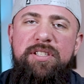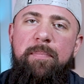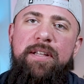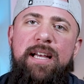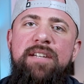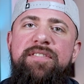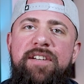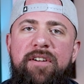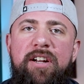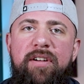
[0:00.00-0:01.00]
it's a blend of
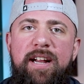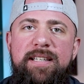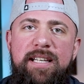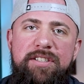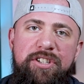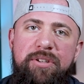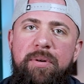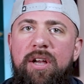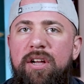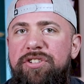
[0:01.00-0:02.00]
different ingredients that do
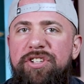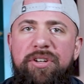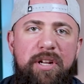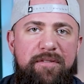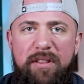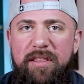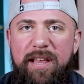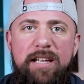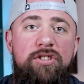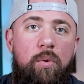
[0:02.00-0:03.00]
two different
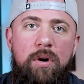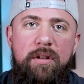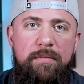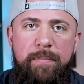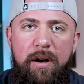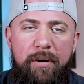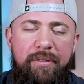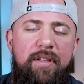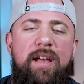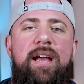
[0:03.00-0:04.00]
things or
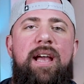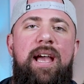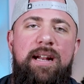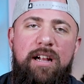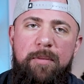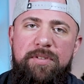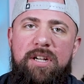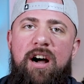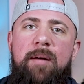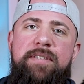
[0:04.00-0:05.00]
both, and it helps
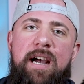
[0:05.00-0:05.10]
calm